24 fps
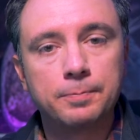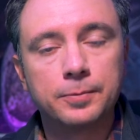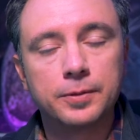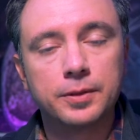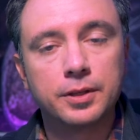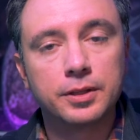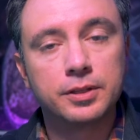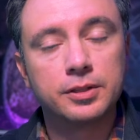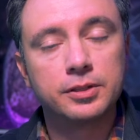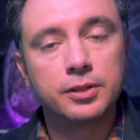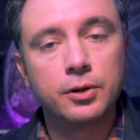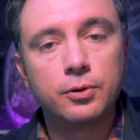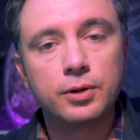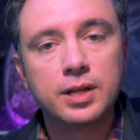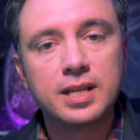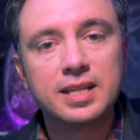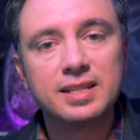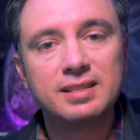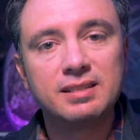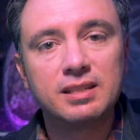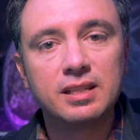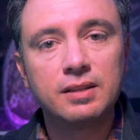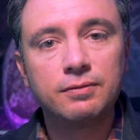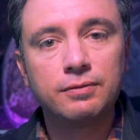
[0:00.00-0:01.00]
The Sony
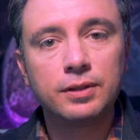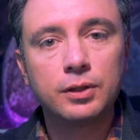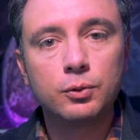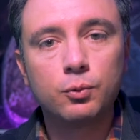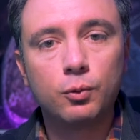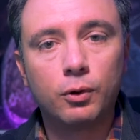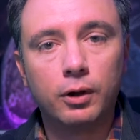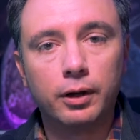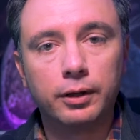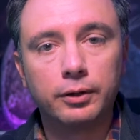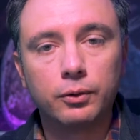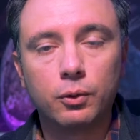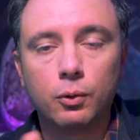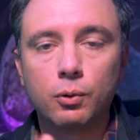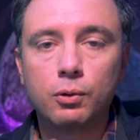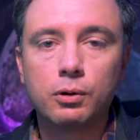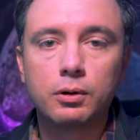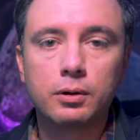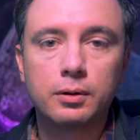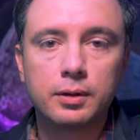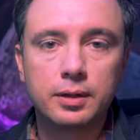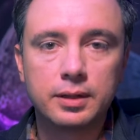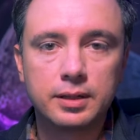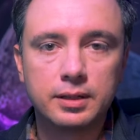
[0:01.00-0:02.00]
ZV-1,
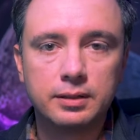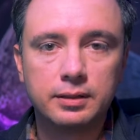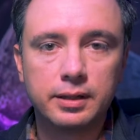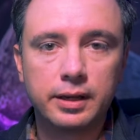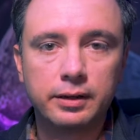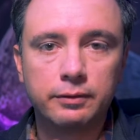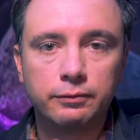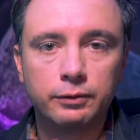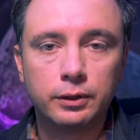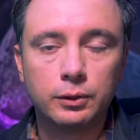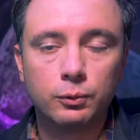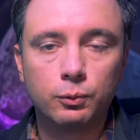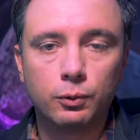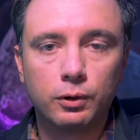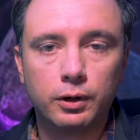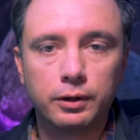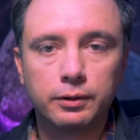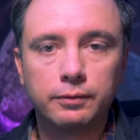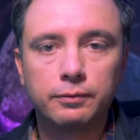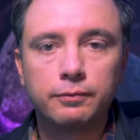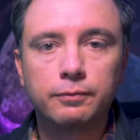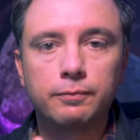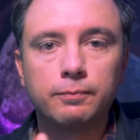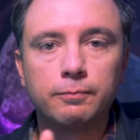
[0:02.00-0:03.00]
or
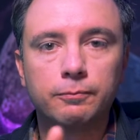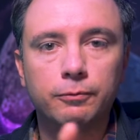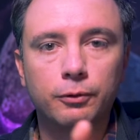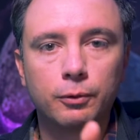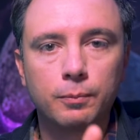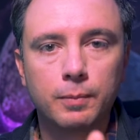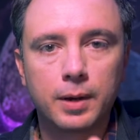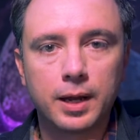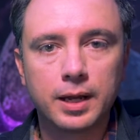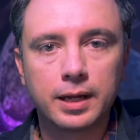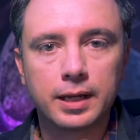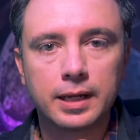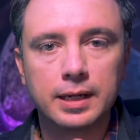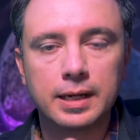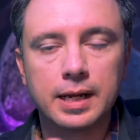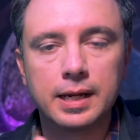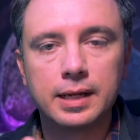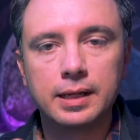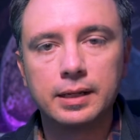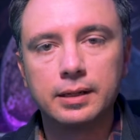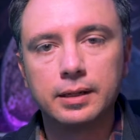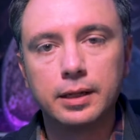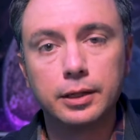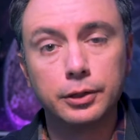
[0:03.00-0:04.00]
ZV-1 for my
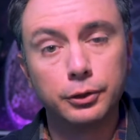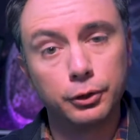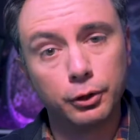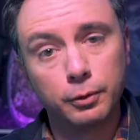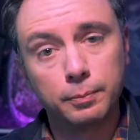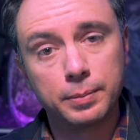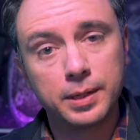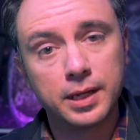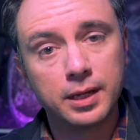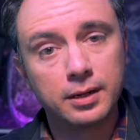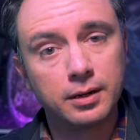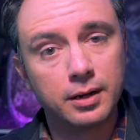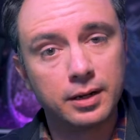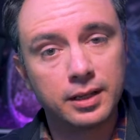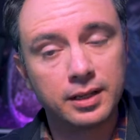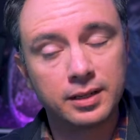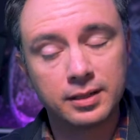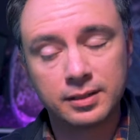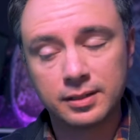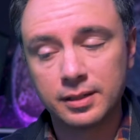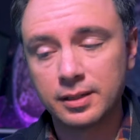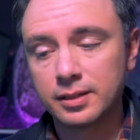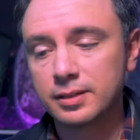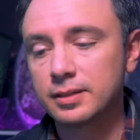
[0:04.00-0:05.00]
Canadian and European
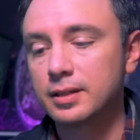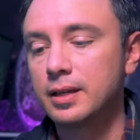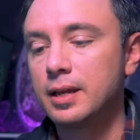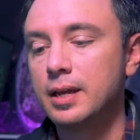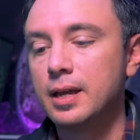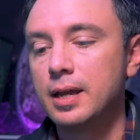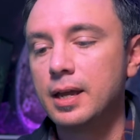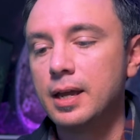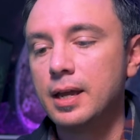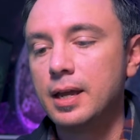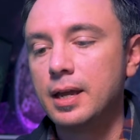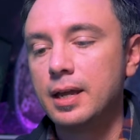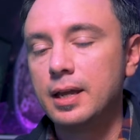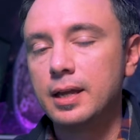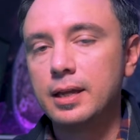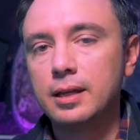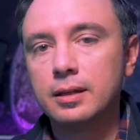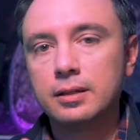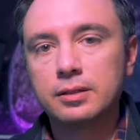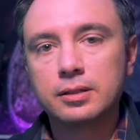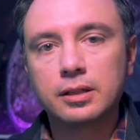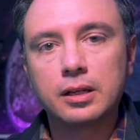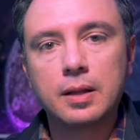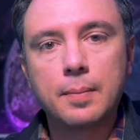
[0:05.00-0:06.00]
audiences,
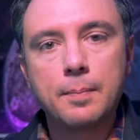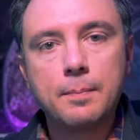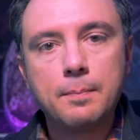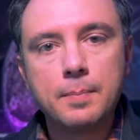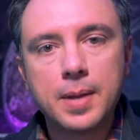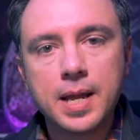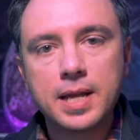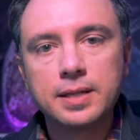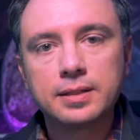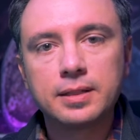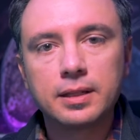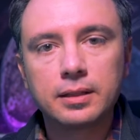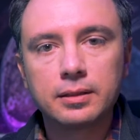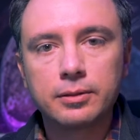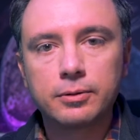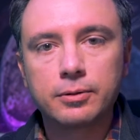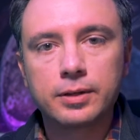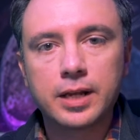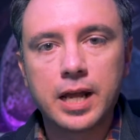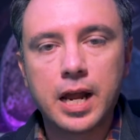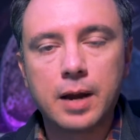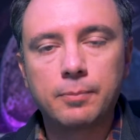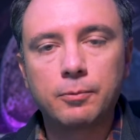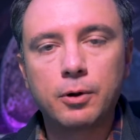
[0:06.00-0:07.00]
is an amazing little
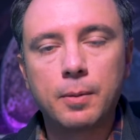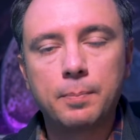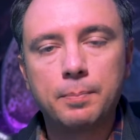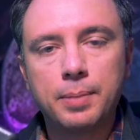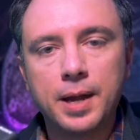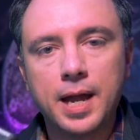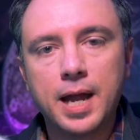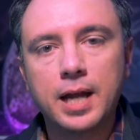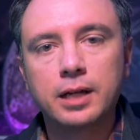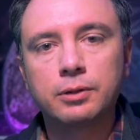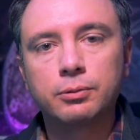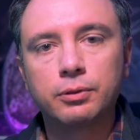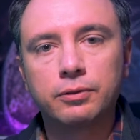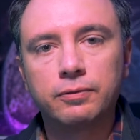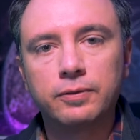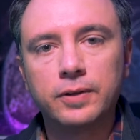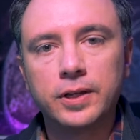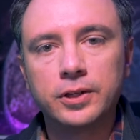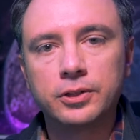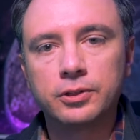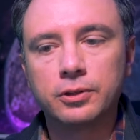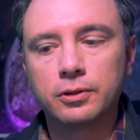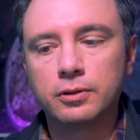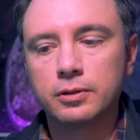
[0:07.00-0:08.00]
camera packed with
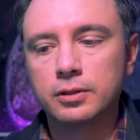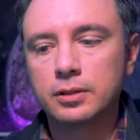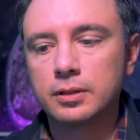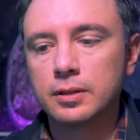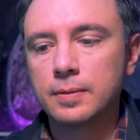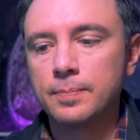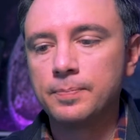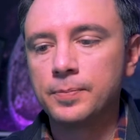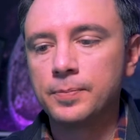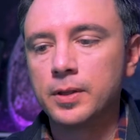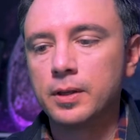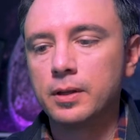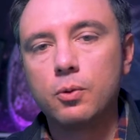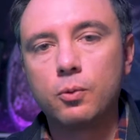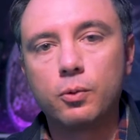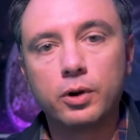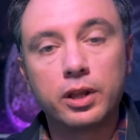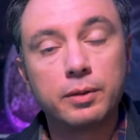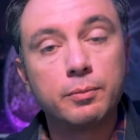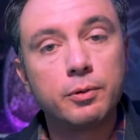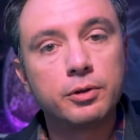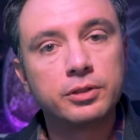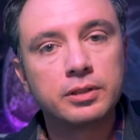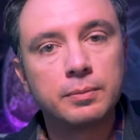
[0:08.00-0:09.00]
features. One
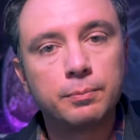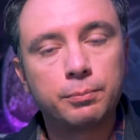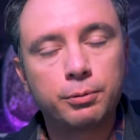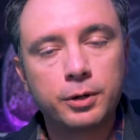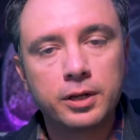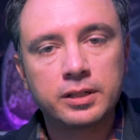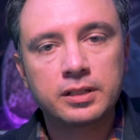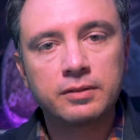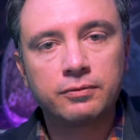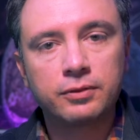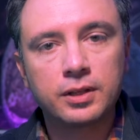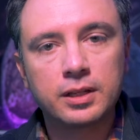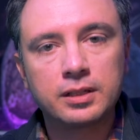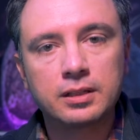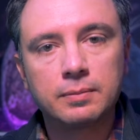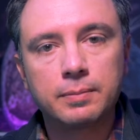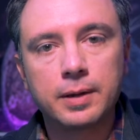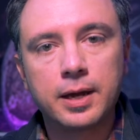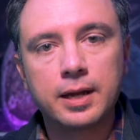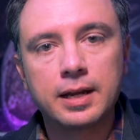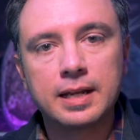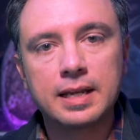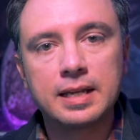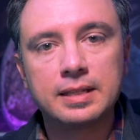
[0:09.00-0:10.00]
of the most impressive things
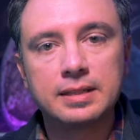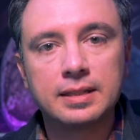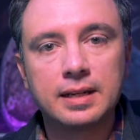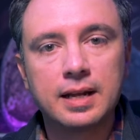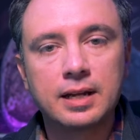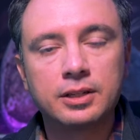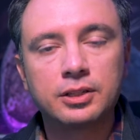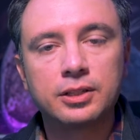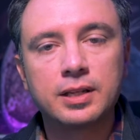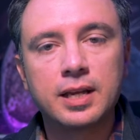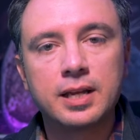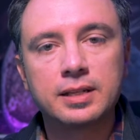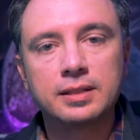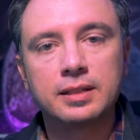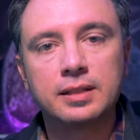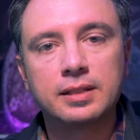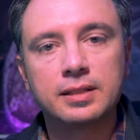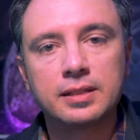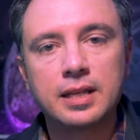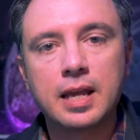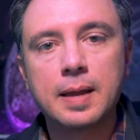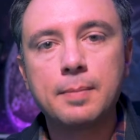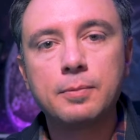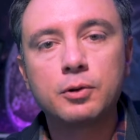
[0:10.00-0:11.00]
about it is it actually has the
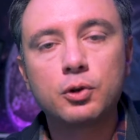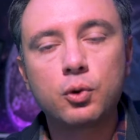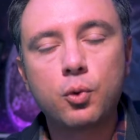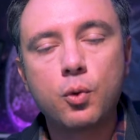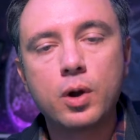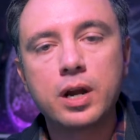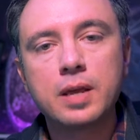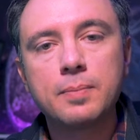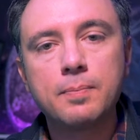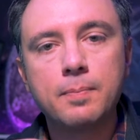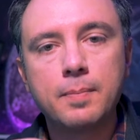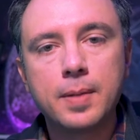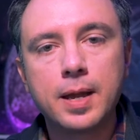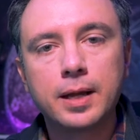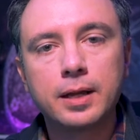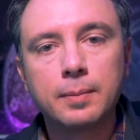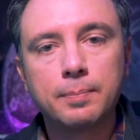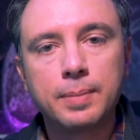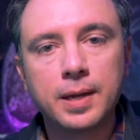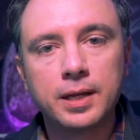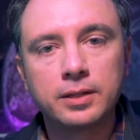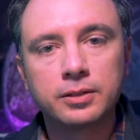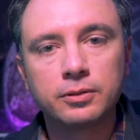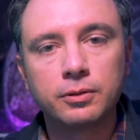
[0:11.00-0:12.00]
same 20
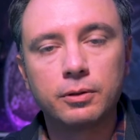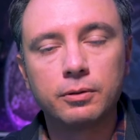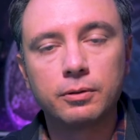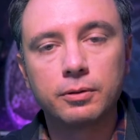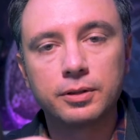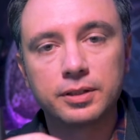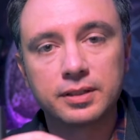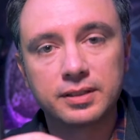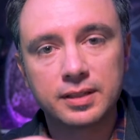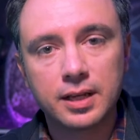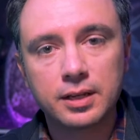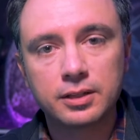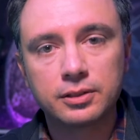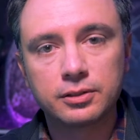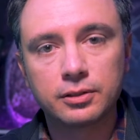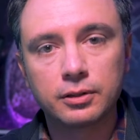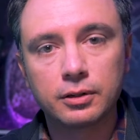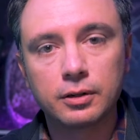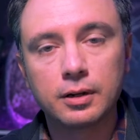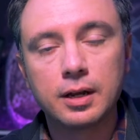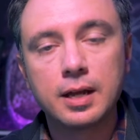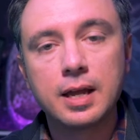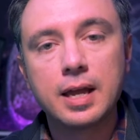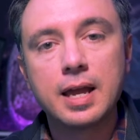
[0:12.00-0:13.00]
megapixel
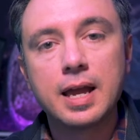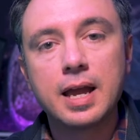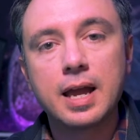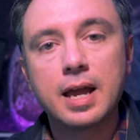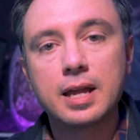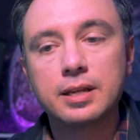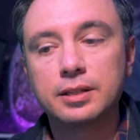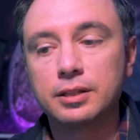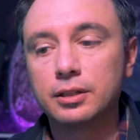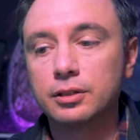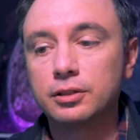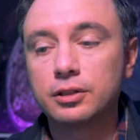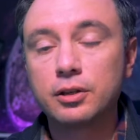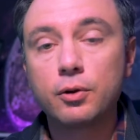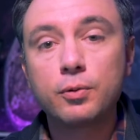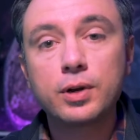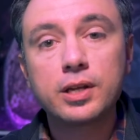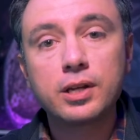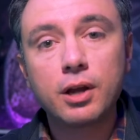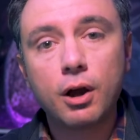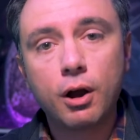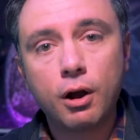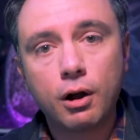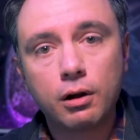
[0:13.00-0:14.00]
sensor as the
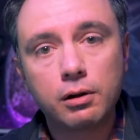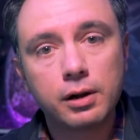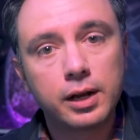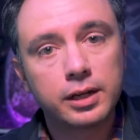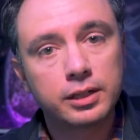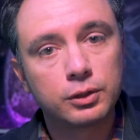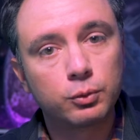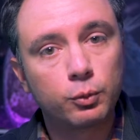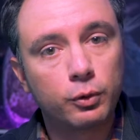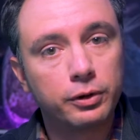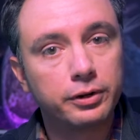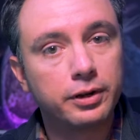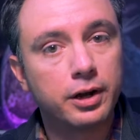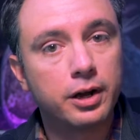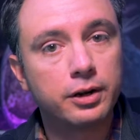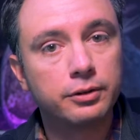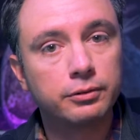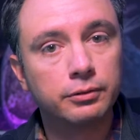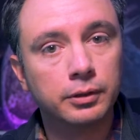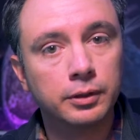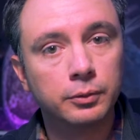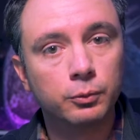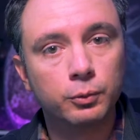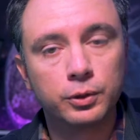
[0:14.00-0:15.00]
Sony
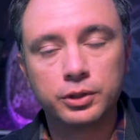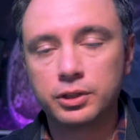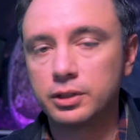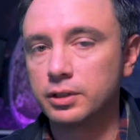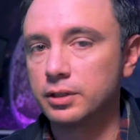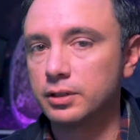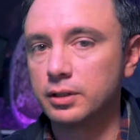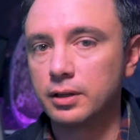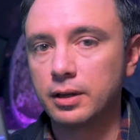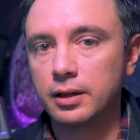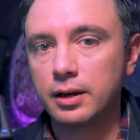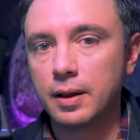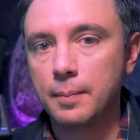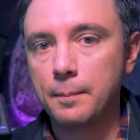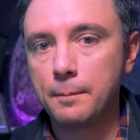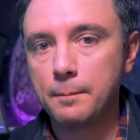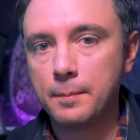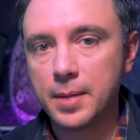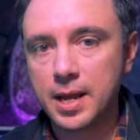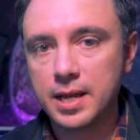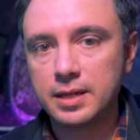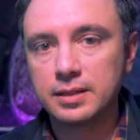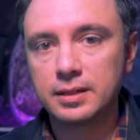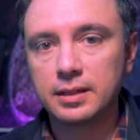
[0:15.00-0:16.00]
RX100, which is an
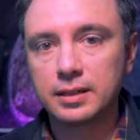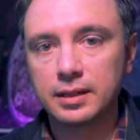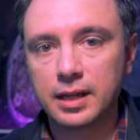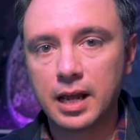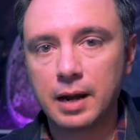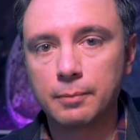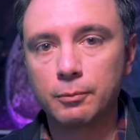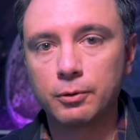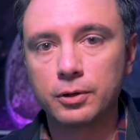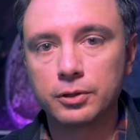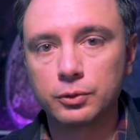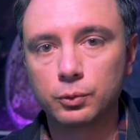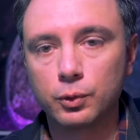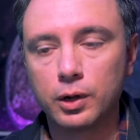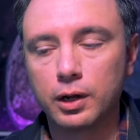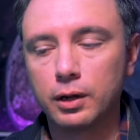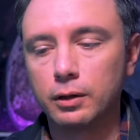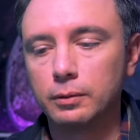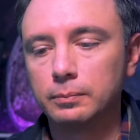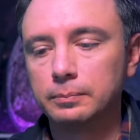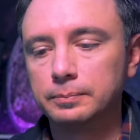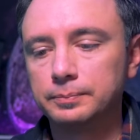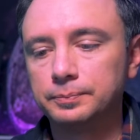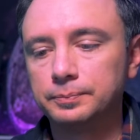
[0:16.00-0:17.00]
amazing camera as well.